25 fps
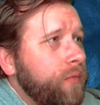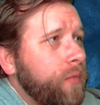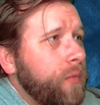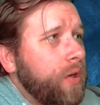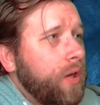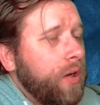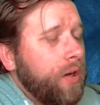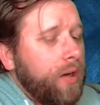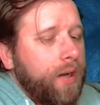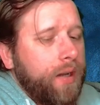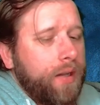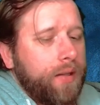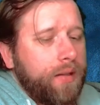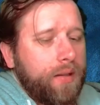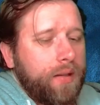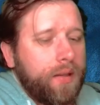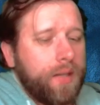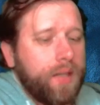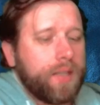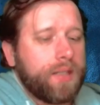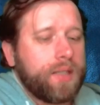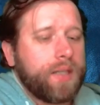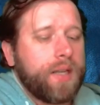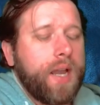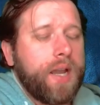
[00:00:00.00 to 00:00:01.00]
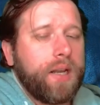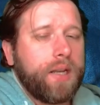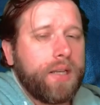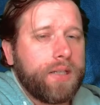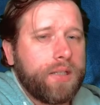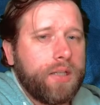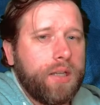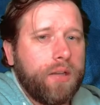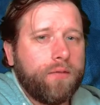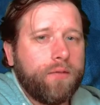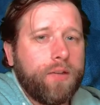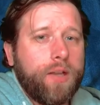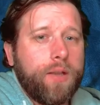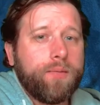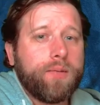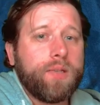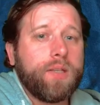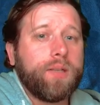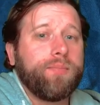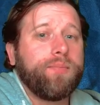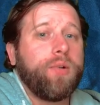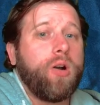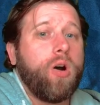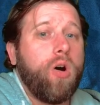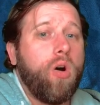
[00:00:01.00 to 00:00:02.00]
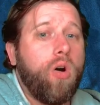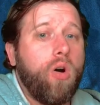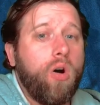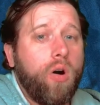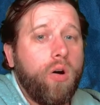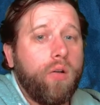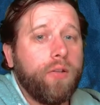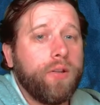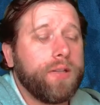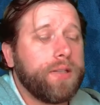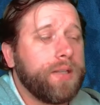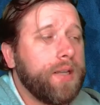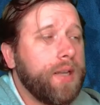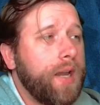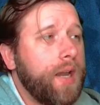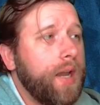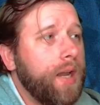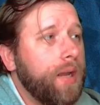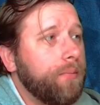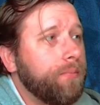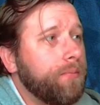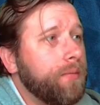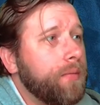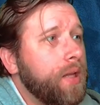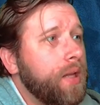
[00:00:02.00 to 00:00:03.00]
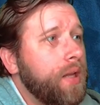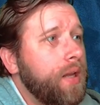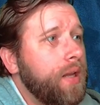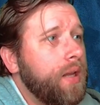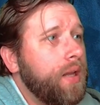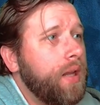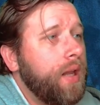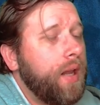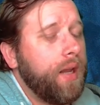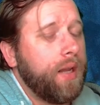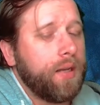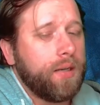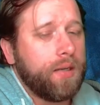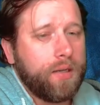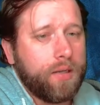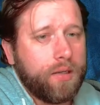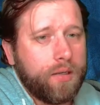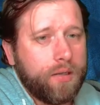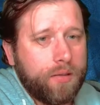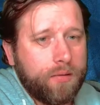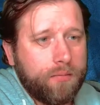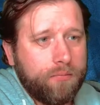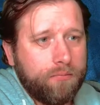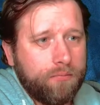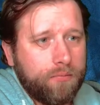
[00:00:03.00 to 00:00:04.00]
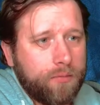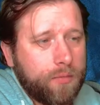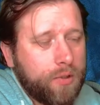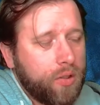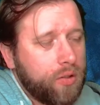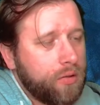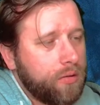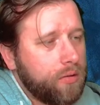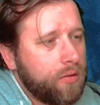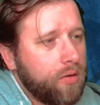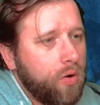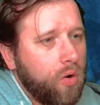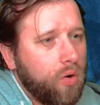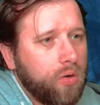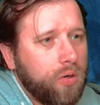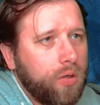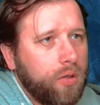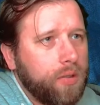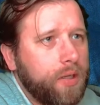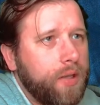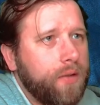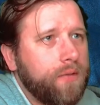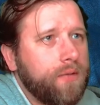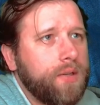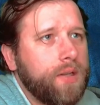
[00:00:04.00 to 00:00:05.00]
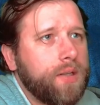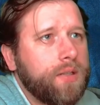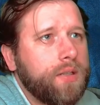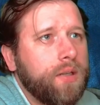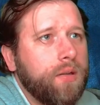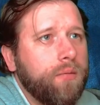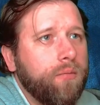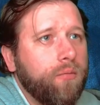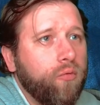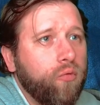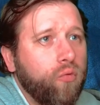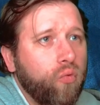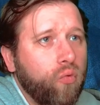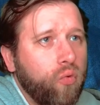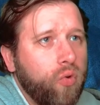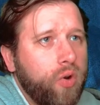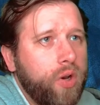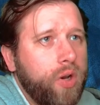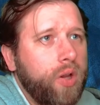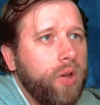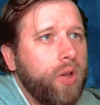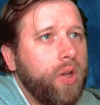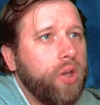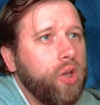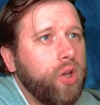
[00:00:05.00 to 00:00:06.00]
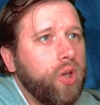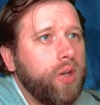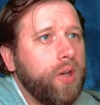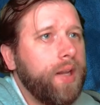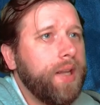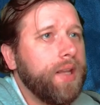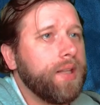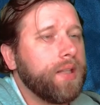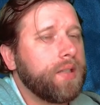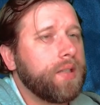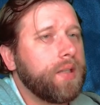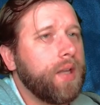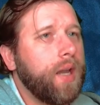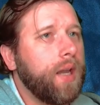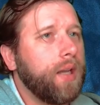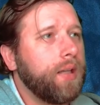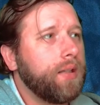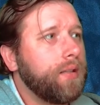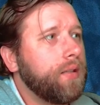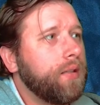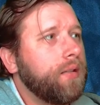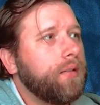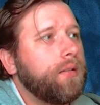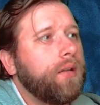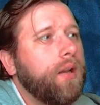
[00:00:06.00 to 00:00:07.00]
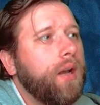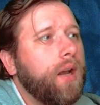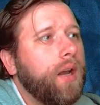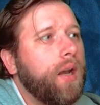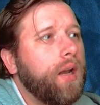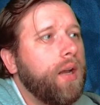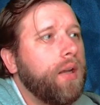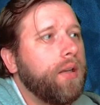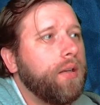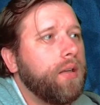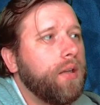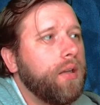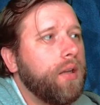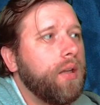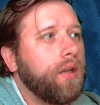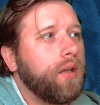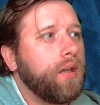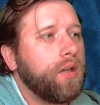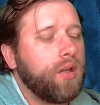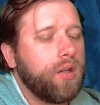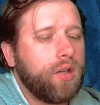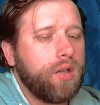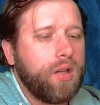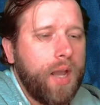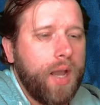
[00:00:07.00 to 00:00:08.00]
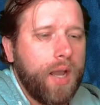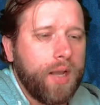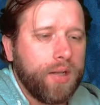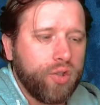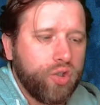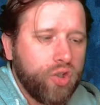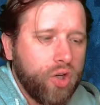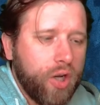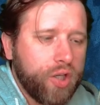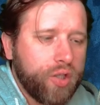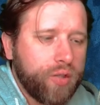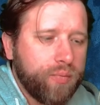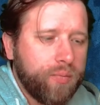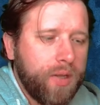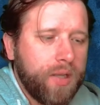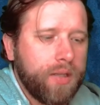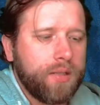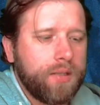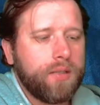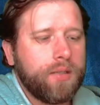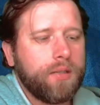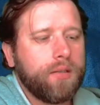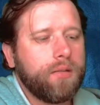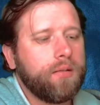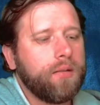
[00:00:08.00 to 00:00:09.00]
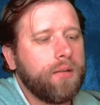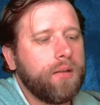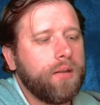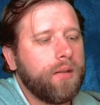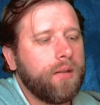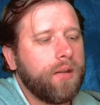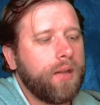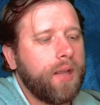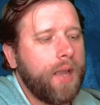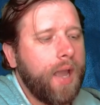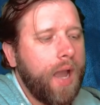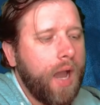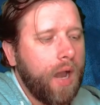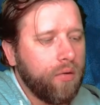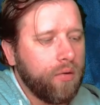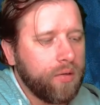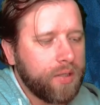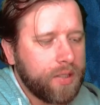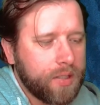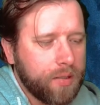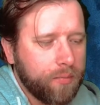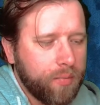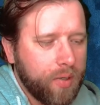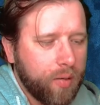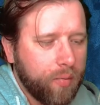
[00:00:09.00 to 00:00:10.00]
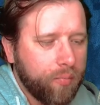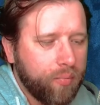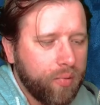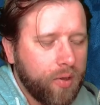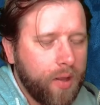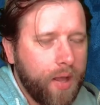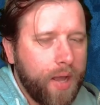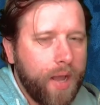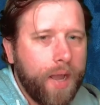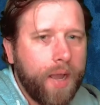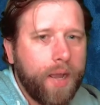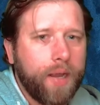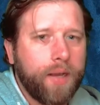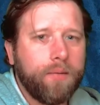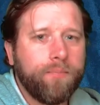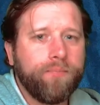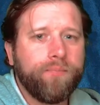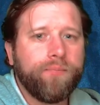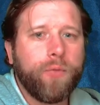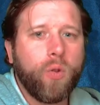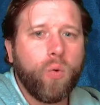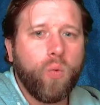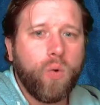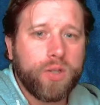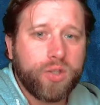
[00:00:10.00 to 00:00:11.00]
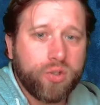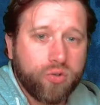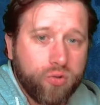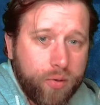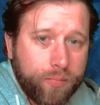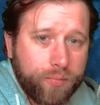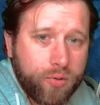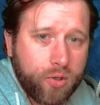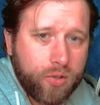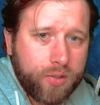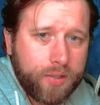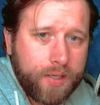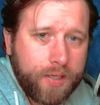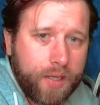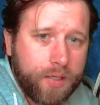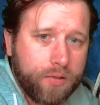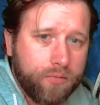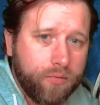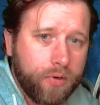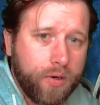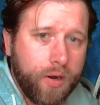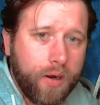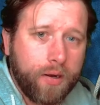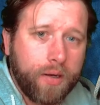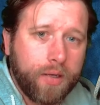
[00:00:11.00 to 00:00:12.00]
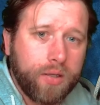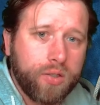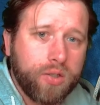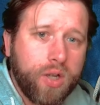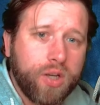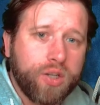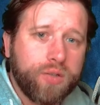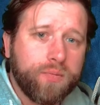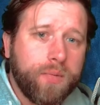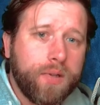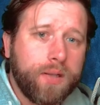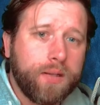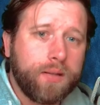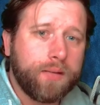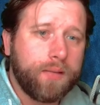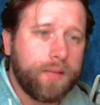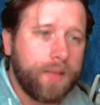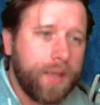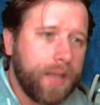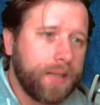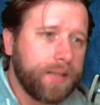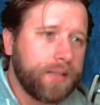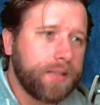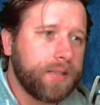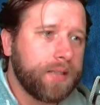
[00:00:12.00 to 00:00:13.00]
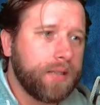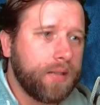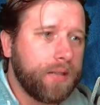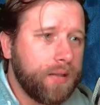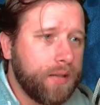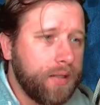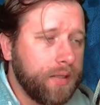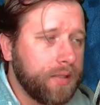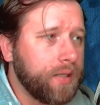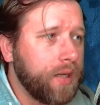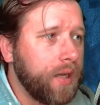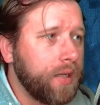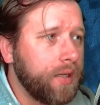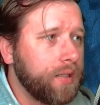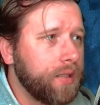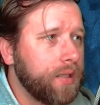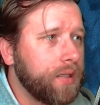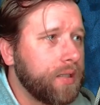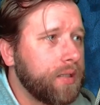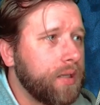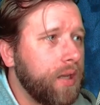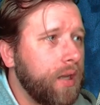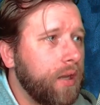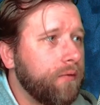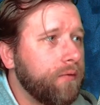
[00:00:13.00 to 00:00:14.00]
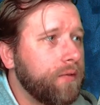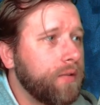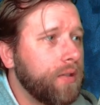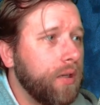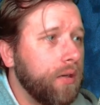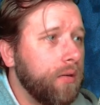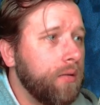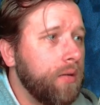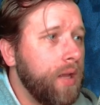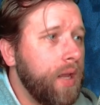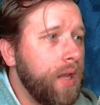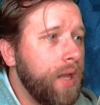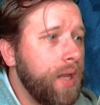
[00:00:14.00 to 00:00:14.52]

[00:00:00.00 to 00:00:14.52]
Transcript: All right. This kind of stuff comes up all the time. And uh, Koukl gives us some really good insight on, uh, on judgment, how it's to be applied, what scripture says regarding judgment, that's this kind of stuff. So